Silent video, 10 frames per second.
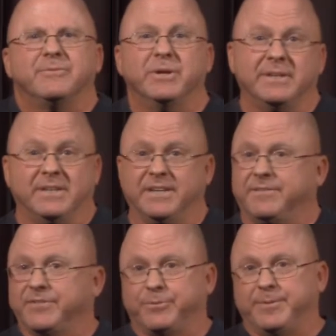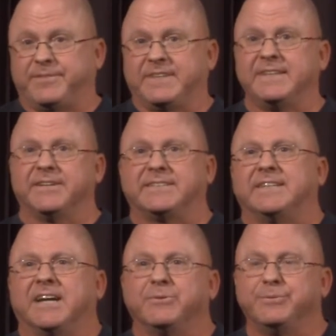None of us would be sitting here
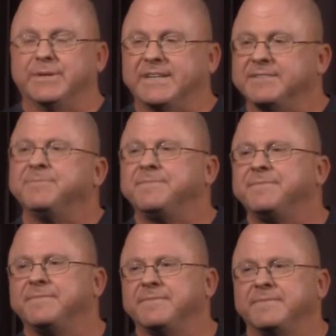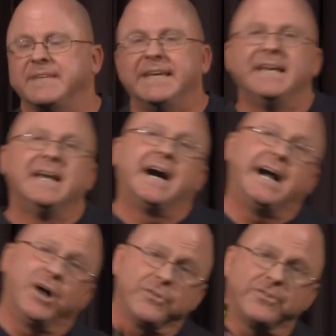tonight, would we?
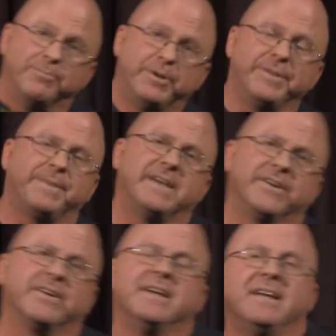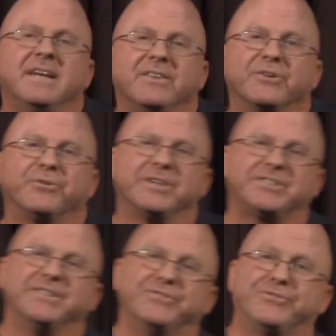I also put there the
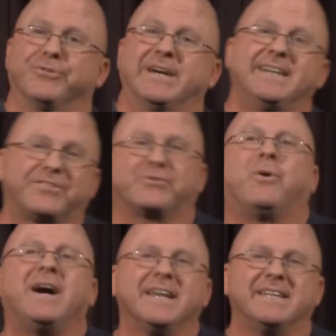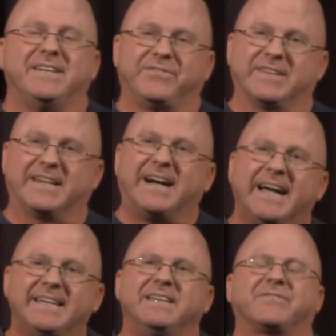Christian's greatest qualities, the
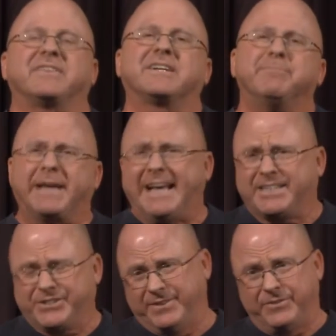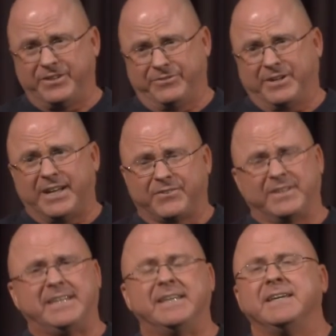kindness, the compassion, the
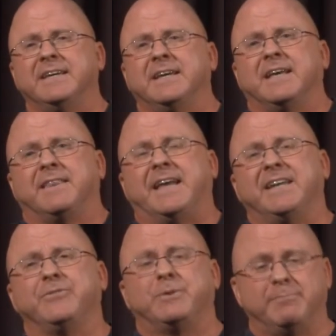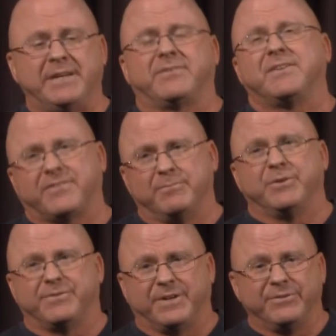generosity, that is what makes us the
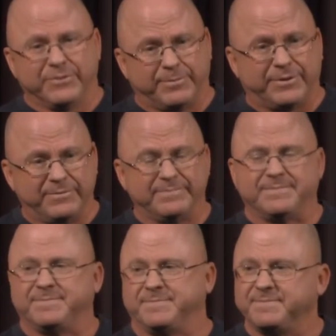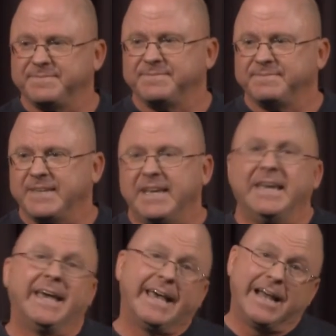most vulnerable.
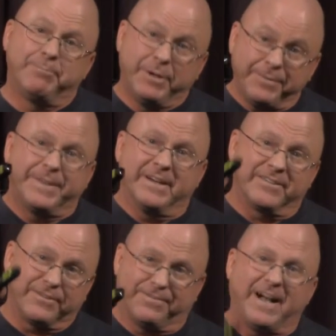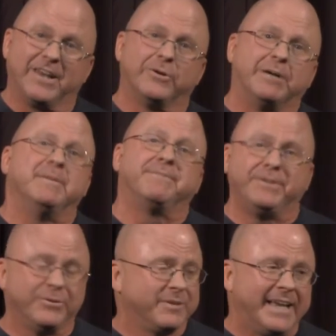And I put there as a follow-up, if
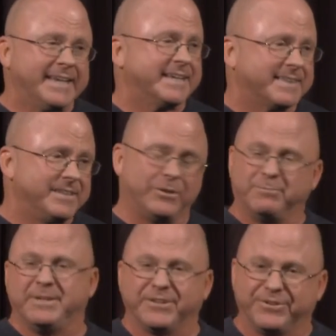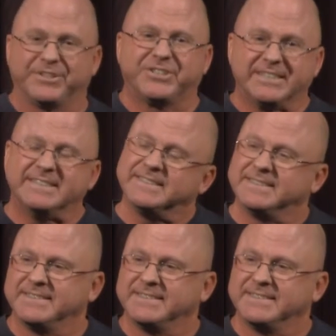you don't like it, then don't be a Christian.